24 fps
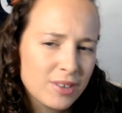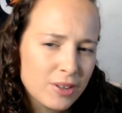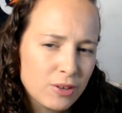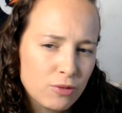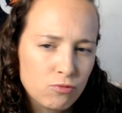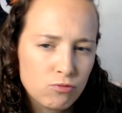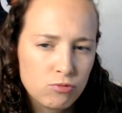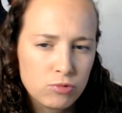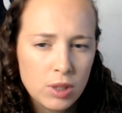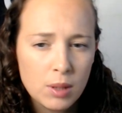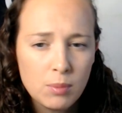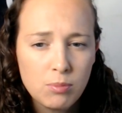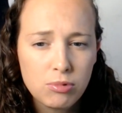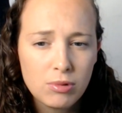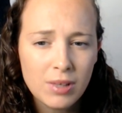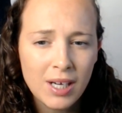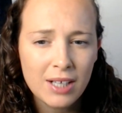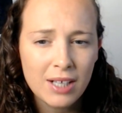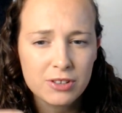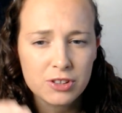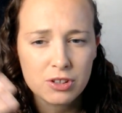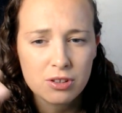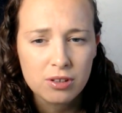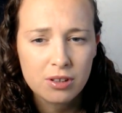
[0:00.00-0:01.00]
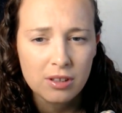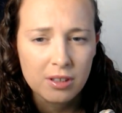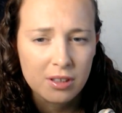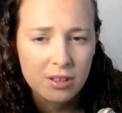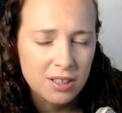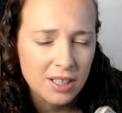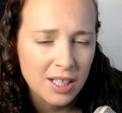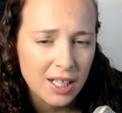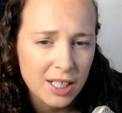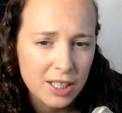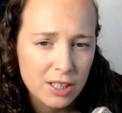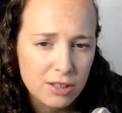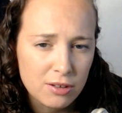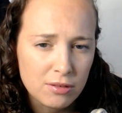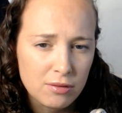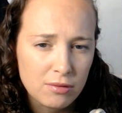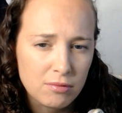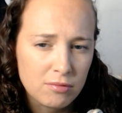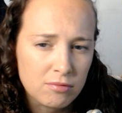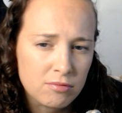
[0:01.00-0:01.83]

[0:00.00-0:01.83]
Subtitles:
rub routes are kind of